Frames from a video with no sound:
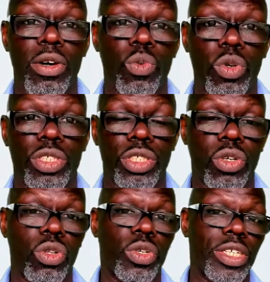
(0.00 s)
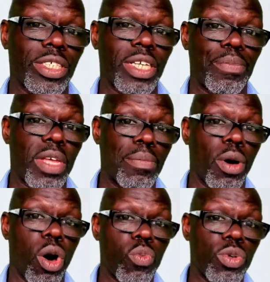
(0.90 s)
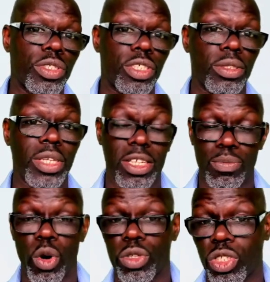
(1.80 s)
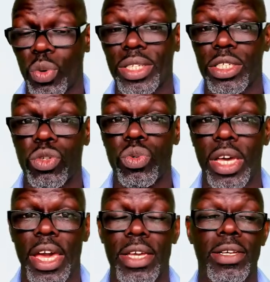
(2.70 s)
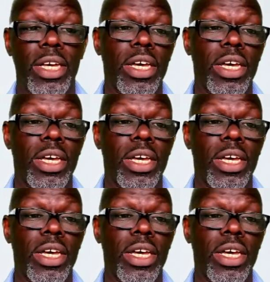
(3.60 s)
Once you start looking at September onwards, that's more so in the UK.